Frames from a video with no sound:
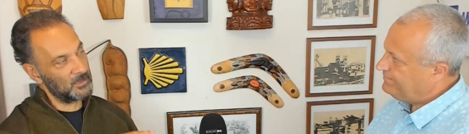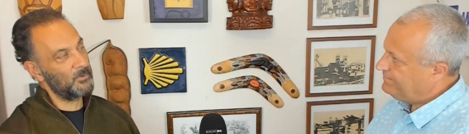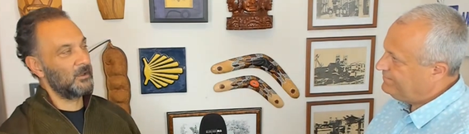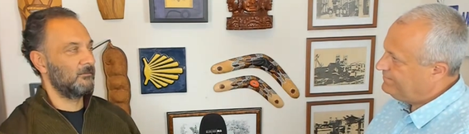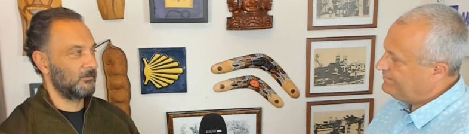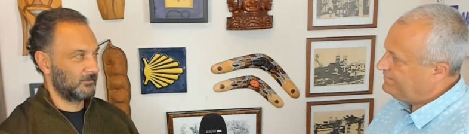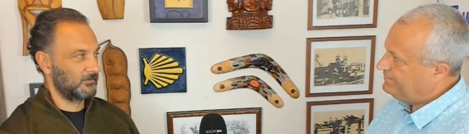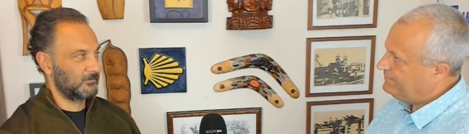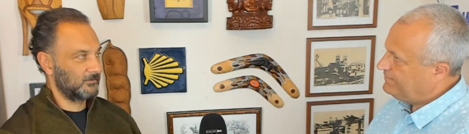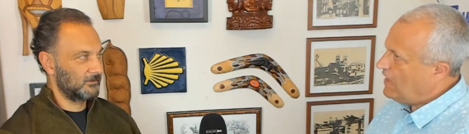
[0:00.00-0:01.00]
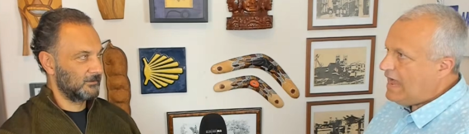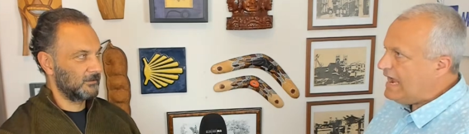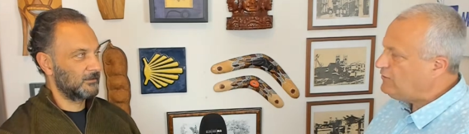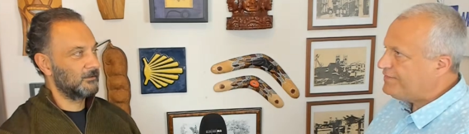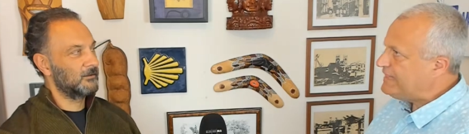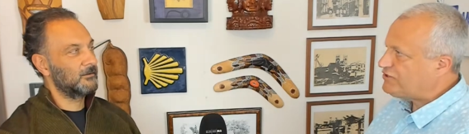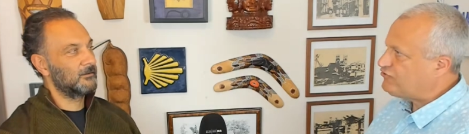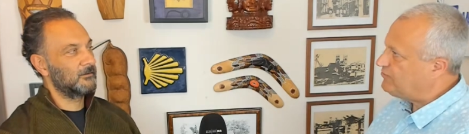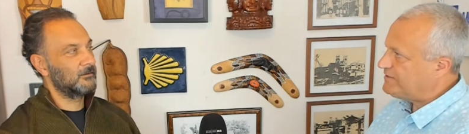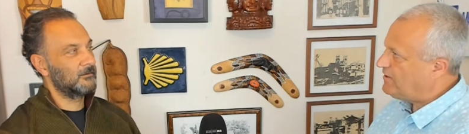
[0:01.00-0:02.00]
Speaker 1: parents.
Speaker 2: I don't think that's
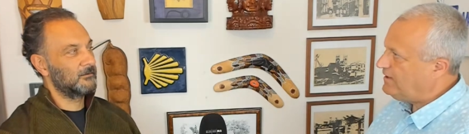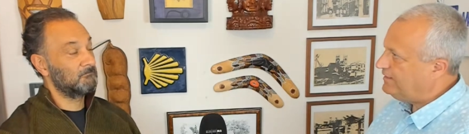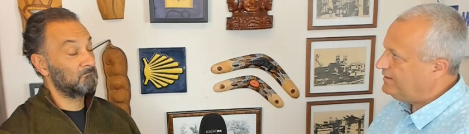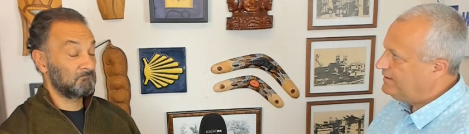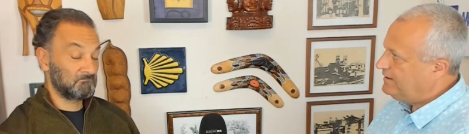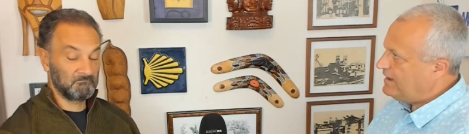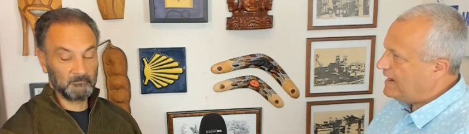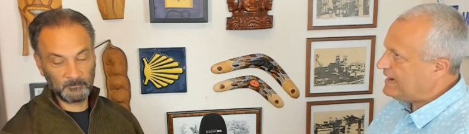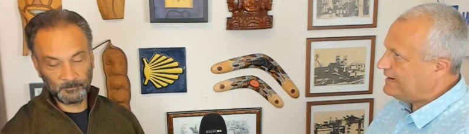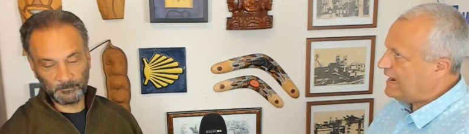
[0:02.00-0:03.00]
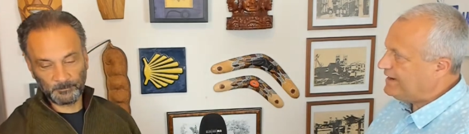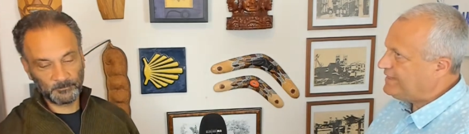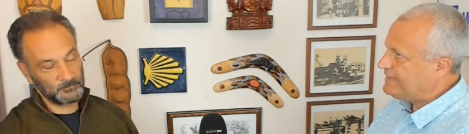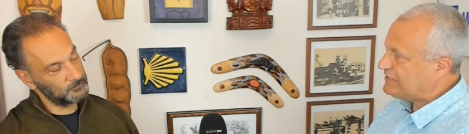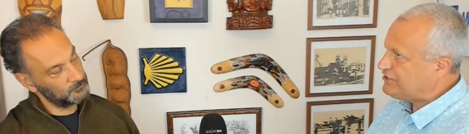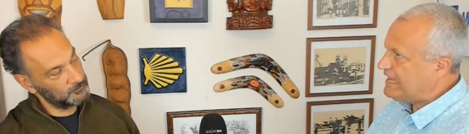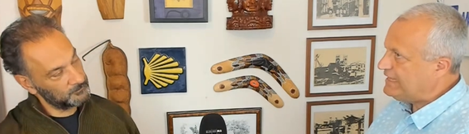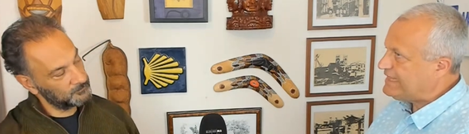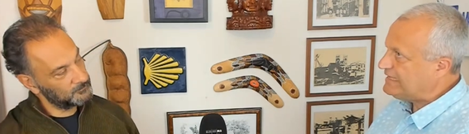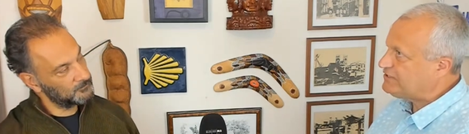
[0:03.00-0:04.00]
true at all. I, I, I think that's yet
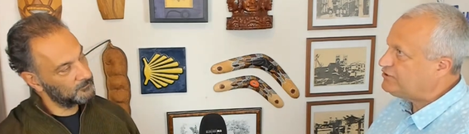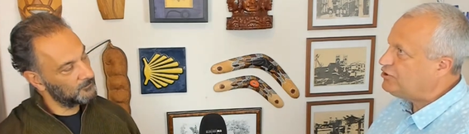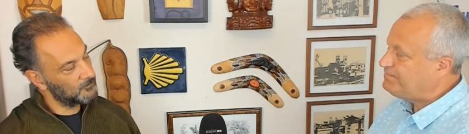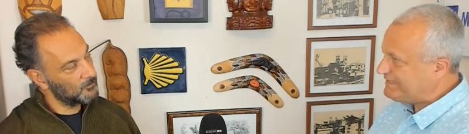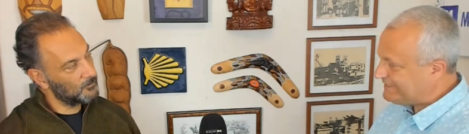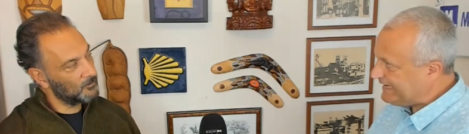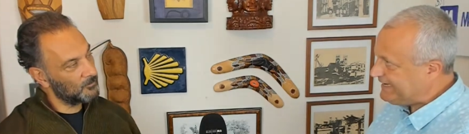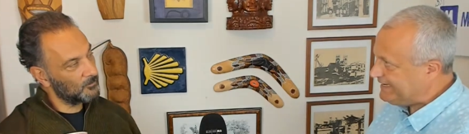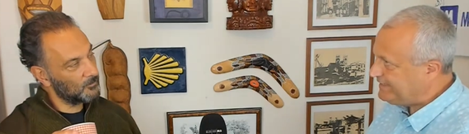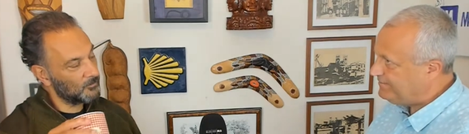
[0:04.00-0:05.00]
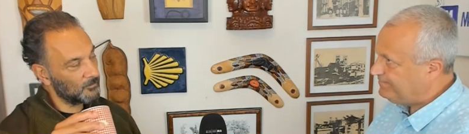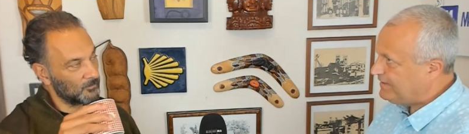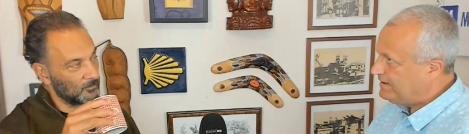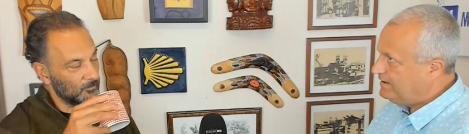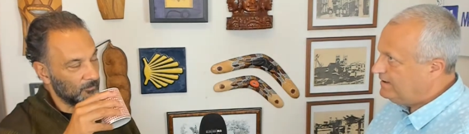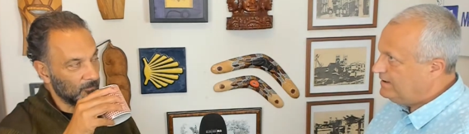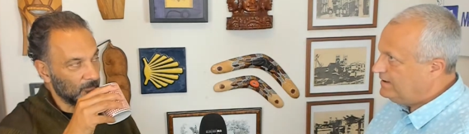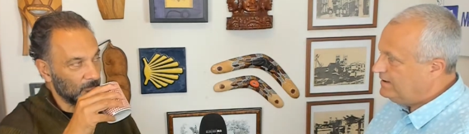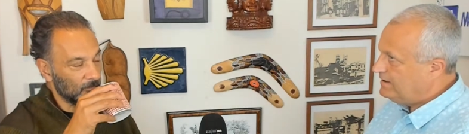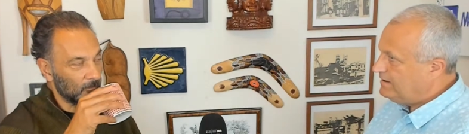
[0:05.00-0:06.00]
that's to be seen.
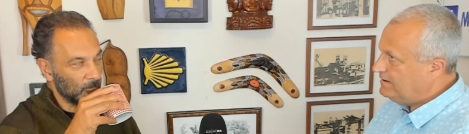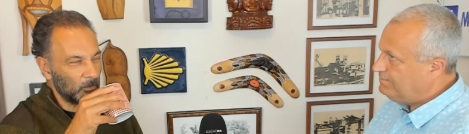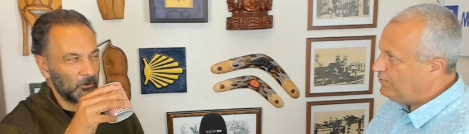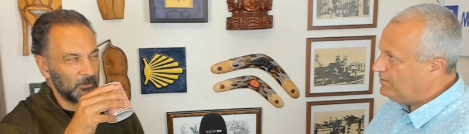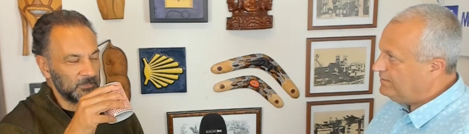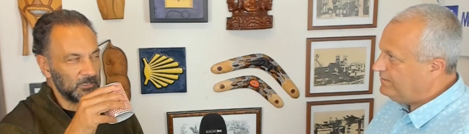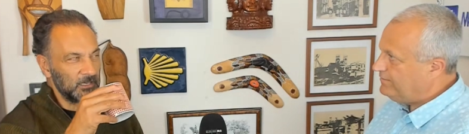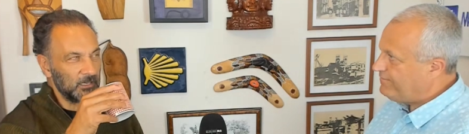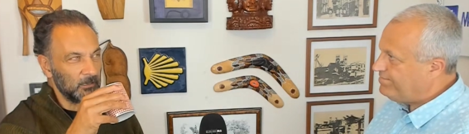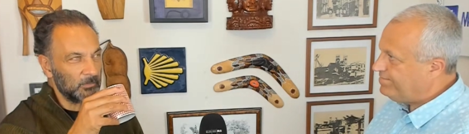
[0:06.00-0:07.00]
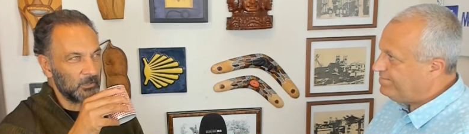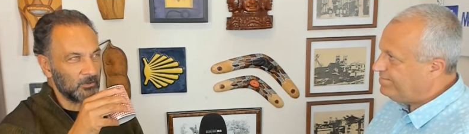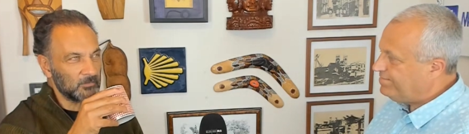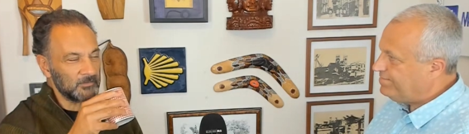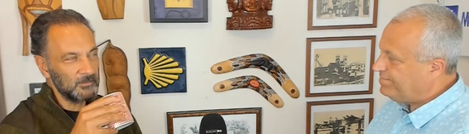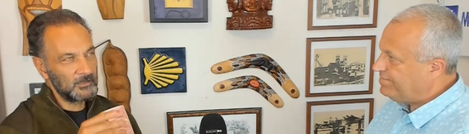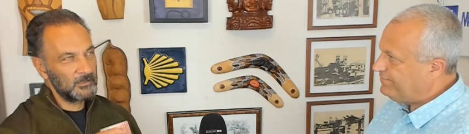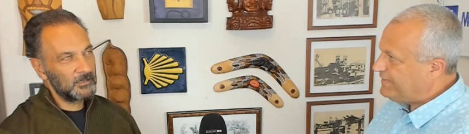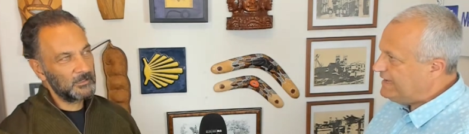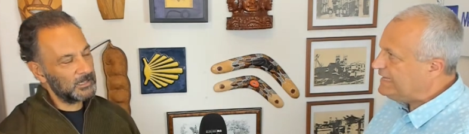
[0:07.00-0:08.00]
Speaker 1: Well, we're already seeing it because
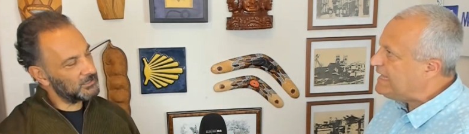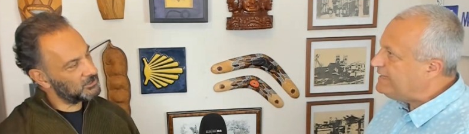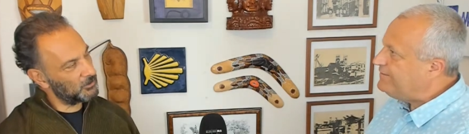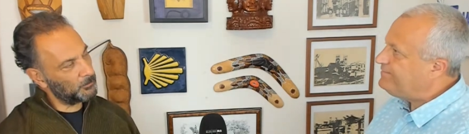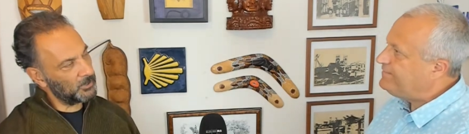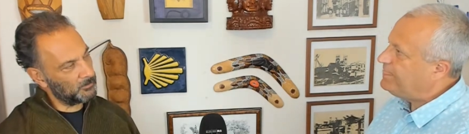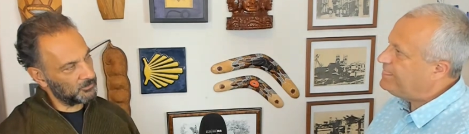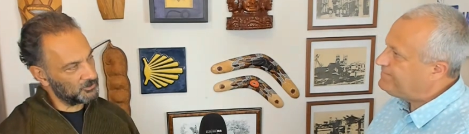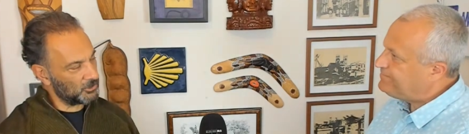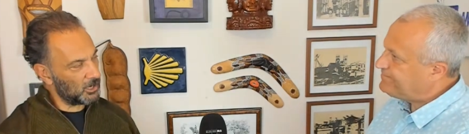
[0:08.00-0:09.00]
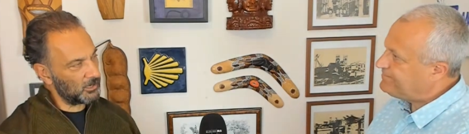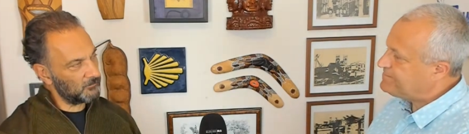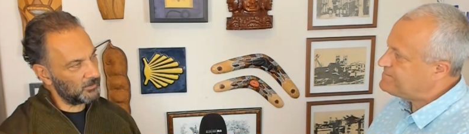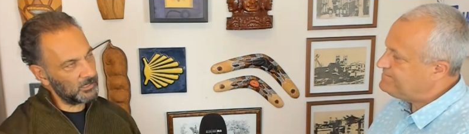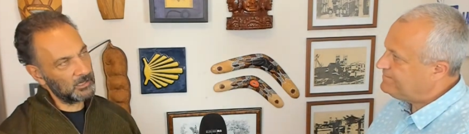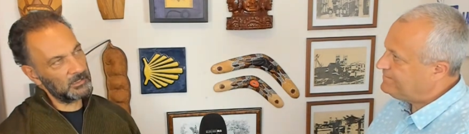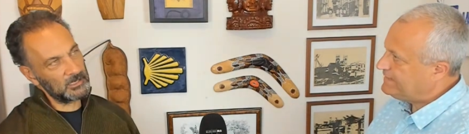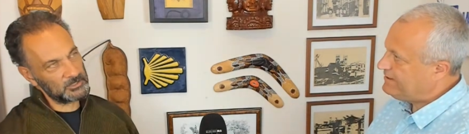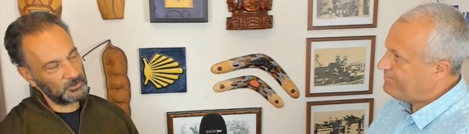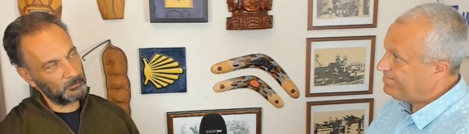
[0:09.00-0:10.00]
less yeah. young people are driving,
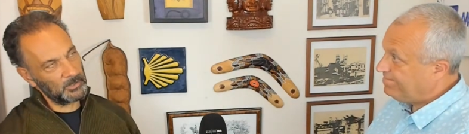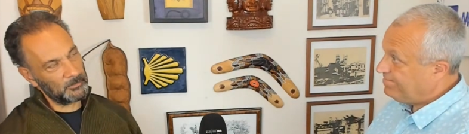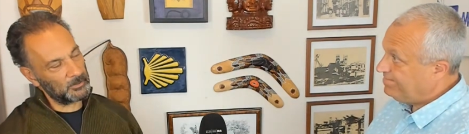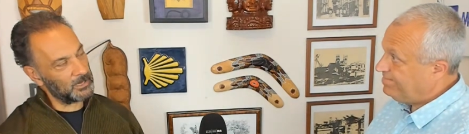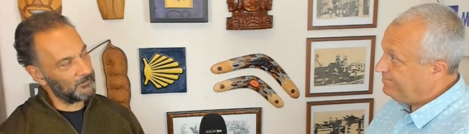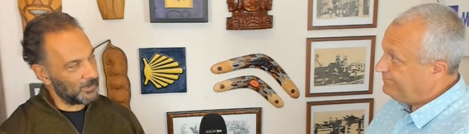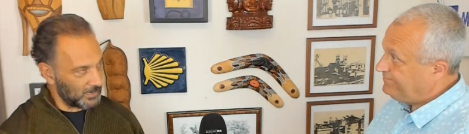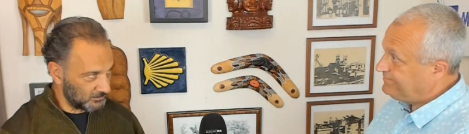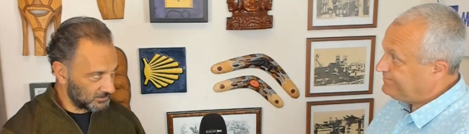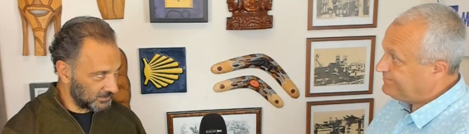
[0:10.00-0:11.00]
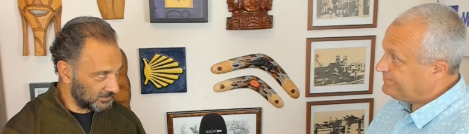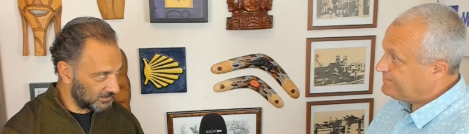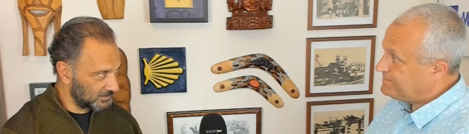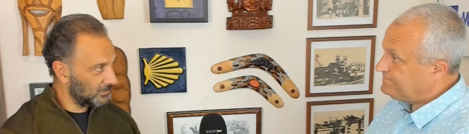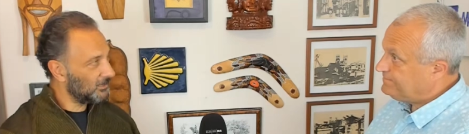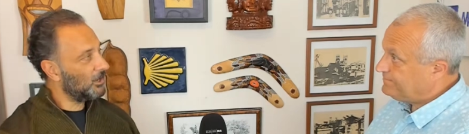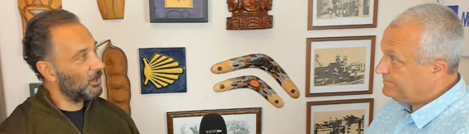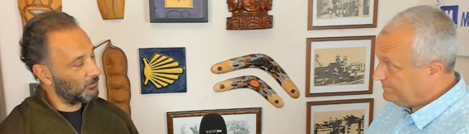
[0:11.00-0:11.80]
less young people have houses, own